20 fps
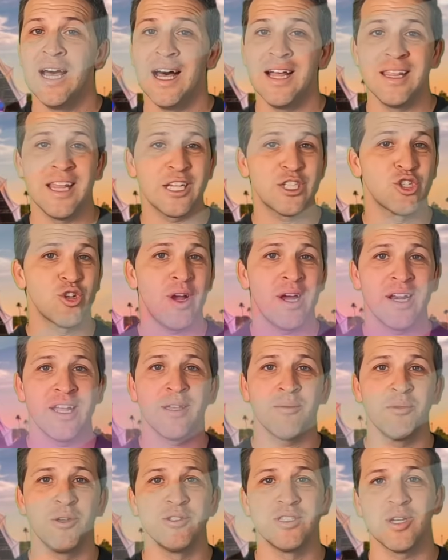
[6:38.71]

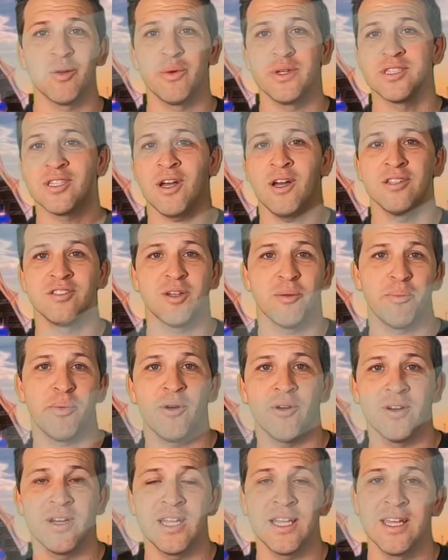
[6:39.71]
electronic music with tons of
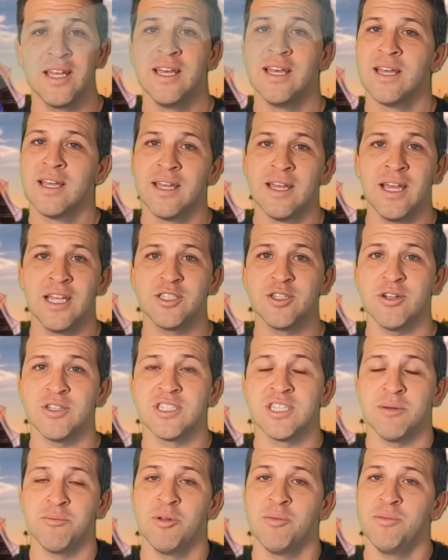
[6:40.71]
partying. It's our
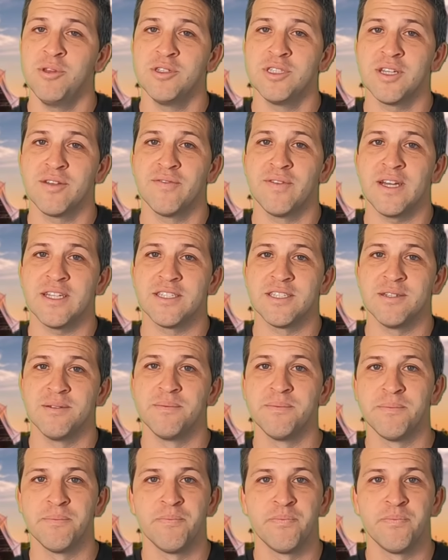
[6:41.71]
summer music fest.